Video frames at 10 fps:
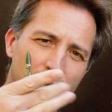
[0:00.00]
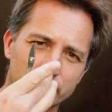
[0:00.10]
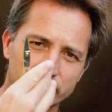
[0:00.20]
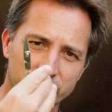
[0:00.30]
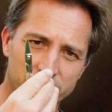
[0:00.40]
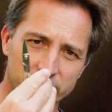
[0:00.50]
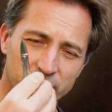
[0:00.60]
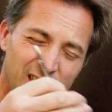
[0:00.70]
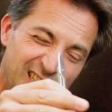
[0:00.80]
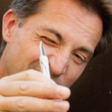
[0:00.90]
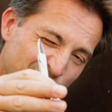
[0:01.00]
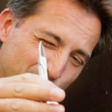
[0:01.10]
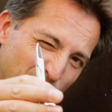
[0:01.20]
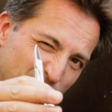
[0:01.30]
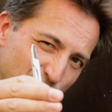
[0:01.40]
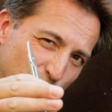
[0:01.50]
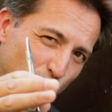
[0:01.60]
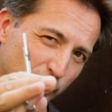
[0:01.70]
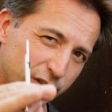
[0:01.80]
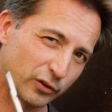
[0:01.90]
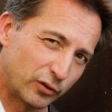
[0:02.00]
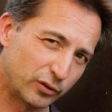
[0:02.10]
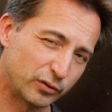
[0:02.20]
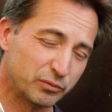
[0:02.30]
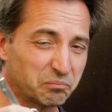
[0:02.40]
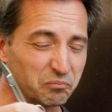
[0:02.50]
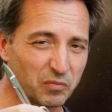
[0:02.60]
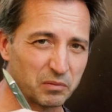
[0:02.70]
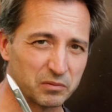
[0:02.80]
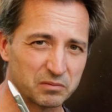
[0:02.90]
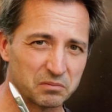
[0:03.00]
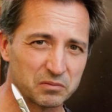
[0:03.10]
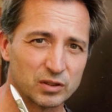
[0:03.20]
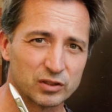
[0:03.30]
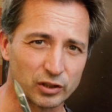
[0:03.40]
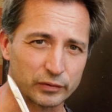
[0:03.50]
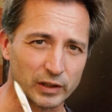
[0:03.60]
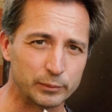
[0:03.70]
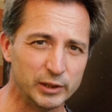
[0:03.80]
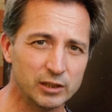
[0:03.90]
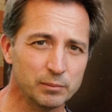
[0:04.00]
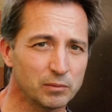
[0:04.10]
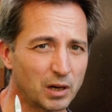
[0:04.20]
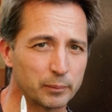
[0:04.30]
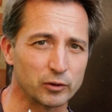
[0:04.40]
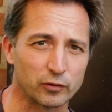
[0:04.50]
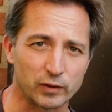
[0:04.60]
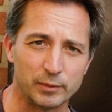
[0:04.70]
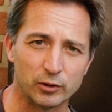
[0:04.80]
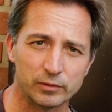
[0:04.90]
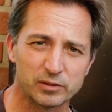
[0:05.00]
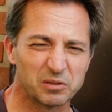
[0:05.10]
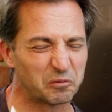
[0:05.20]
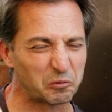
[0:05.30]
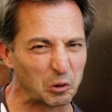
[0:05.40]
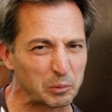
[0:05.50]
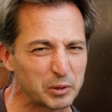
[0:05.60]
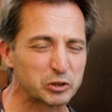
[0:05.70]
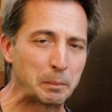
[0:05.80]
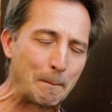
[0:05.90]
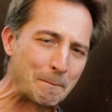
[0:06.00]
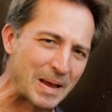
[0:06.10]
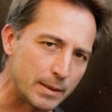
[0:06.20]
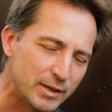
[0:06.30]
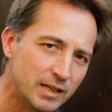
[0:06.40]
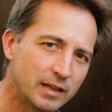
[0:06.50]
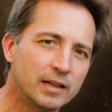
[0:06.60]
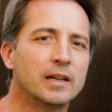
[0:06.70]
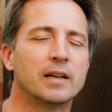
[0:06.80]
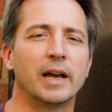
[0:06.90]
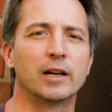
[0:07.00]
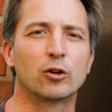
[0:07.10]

pair of scissors, but it only works on soft aluminium up to 3 mil, 4 mils maybe, and